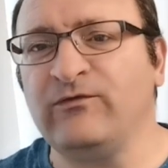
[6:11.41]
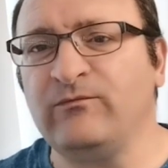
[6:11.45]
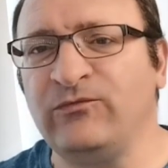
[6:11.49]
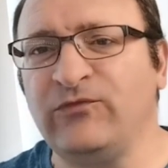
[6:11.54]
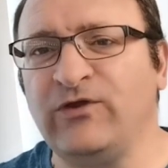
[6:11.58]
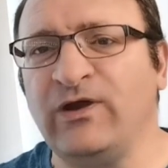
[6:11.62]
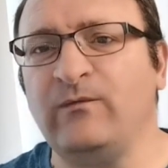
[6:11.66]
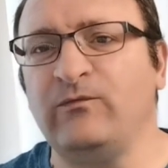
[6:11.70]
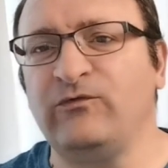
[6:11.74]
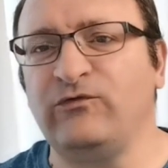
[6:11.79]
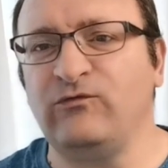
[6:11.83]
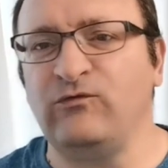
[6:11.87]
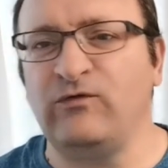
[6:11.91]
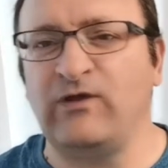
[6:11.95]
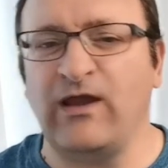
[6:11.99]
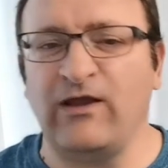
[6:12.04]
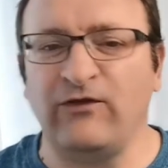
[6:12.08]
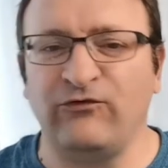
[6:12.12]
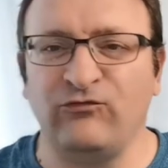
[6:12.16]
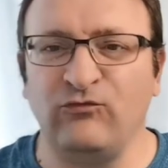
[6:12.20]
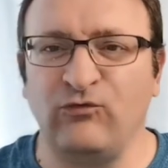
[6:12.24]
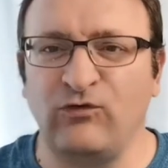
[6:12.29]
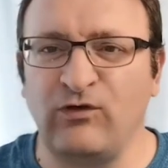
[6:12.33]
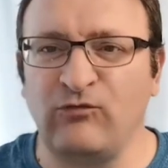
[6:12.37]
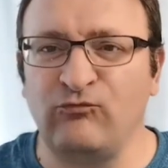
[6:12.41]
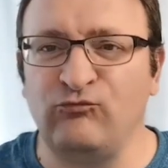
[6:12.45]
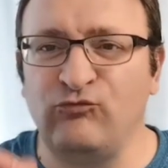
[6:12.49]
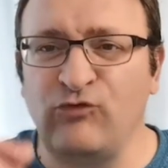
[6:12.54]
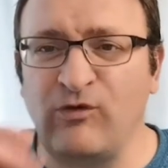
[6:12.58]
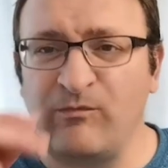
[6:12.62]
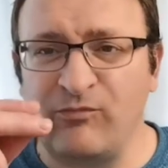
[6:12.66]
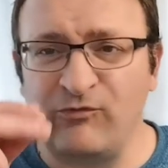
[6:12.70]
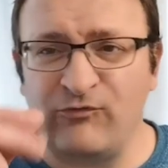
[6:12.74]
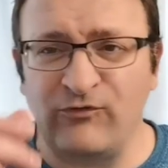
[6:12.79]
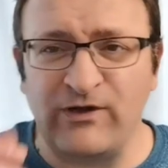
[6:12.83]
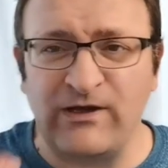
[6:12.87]
Sometimes you get a sort of
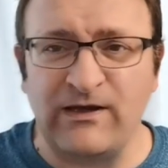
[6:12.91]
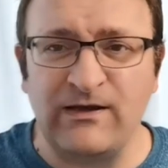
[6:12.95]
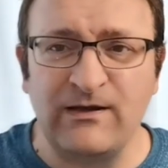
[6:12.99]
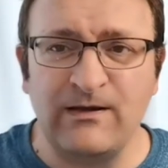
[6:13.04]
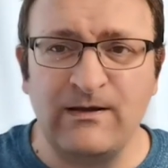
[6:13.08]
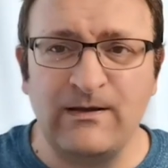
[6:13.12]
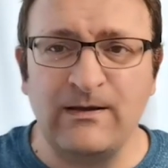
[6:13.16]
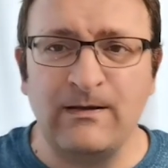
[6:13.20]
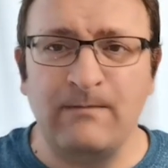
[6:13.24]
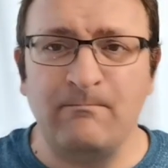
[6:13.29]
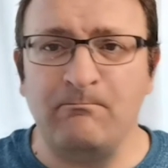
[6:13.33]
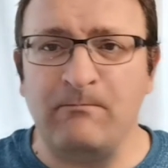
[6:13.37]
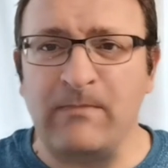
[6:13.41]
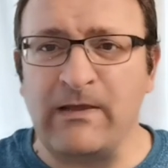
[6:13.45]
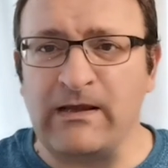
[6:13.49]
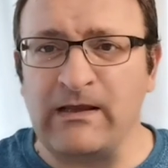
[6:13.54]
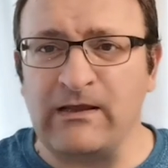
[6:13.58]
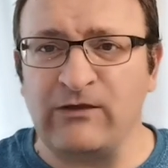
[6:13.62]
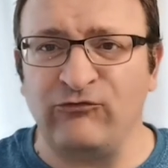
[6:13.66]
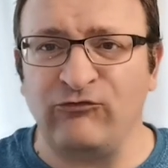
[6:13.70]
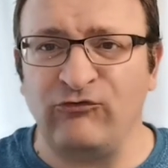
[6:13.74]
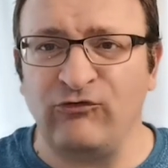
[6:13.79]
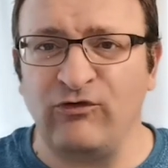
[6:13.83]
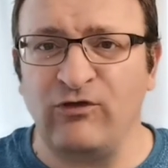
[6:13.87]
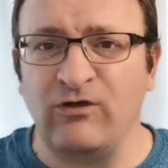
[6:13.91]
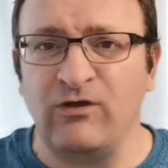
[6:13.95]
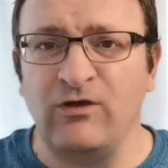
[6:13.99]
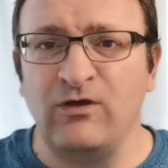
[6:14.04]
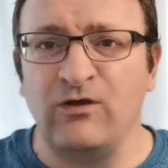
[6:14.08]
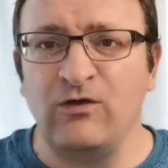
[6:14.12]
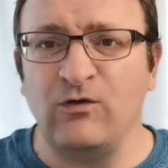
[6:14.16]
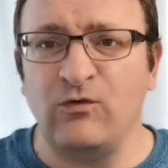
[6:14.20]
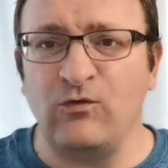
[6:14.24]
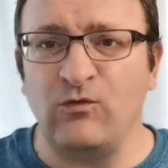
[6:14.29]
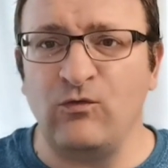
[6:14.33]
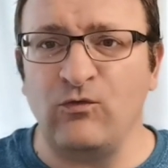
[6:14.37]
rubbery miniature
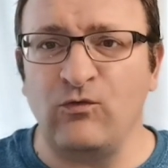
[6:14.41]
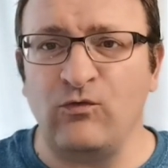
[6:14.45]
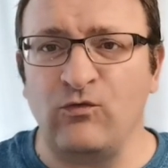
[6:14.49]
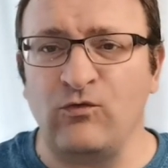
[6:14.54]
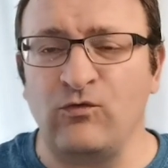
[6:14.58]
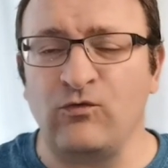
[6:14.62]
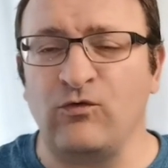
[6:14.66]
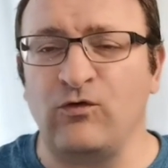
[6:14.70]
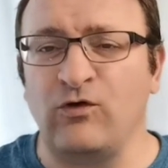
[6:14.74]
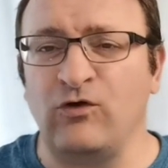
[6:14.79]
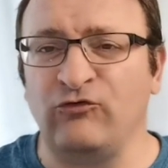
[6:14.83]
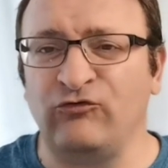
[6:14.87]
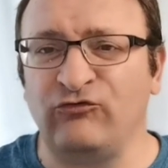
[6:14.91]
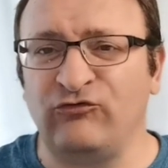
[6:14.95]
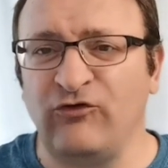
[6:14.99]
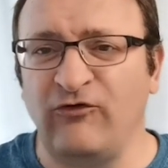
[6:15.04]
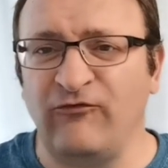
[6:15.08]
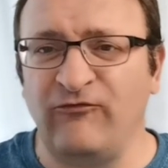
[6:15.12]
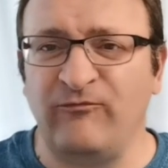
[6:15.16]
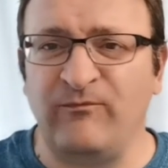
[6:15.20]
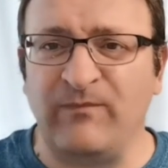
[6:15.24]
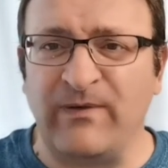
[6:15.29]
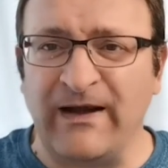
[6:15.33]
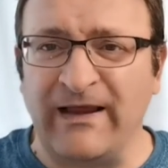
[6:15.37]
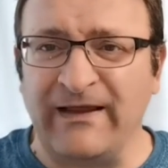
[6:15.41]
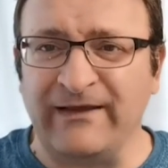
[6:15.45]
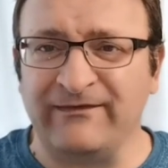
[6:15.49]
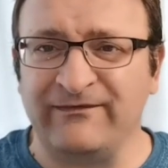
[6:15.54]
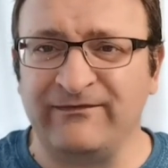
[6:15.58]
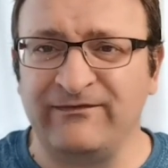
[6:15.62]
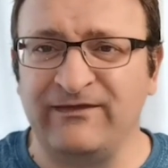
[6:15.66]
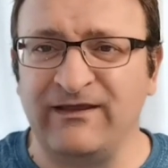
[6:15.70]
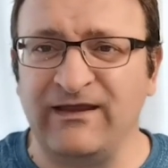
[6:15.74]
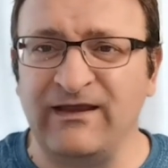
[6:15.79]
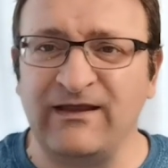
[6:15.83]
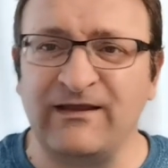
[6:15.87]
or a soft
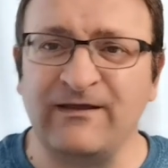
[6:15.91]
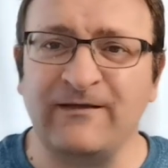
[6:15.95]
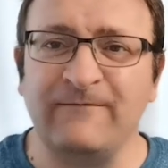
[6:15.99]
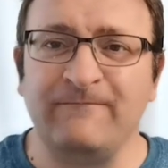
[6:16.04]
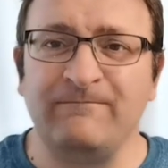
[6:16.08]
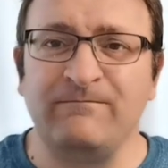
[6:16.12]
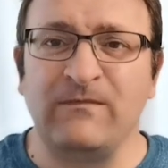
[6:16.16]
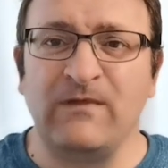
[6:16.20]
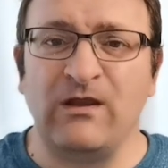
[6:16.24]
plastic.